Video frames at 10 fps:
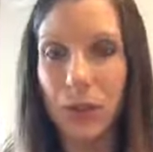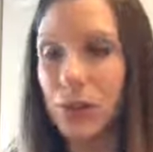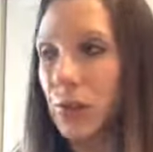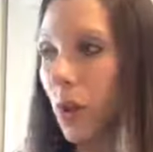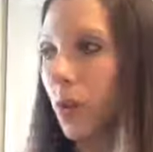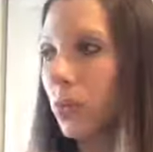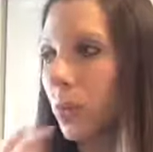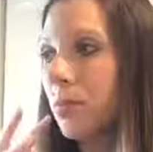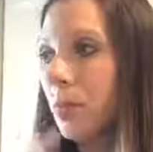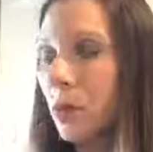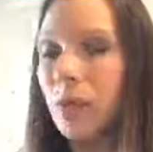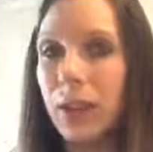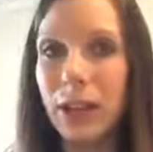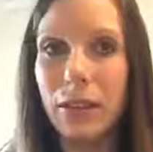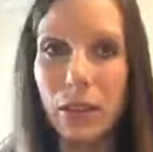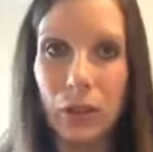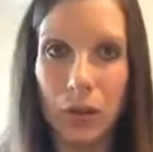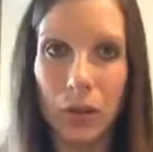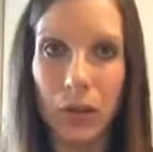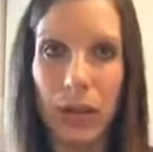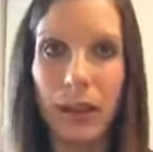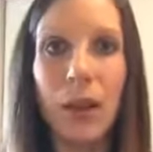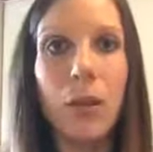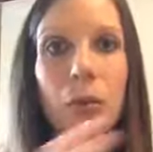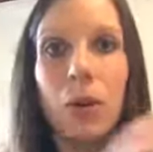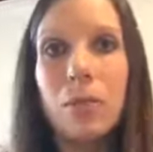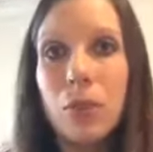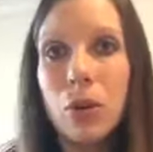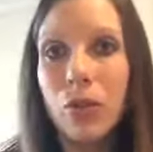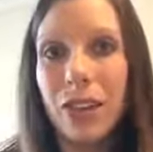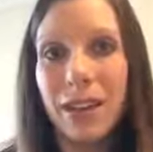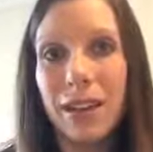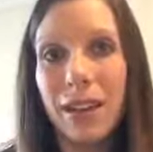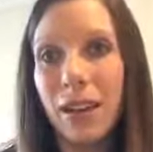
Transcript: So removing the gluten, removing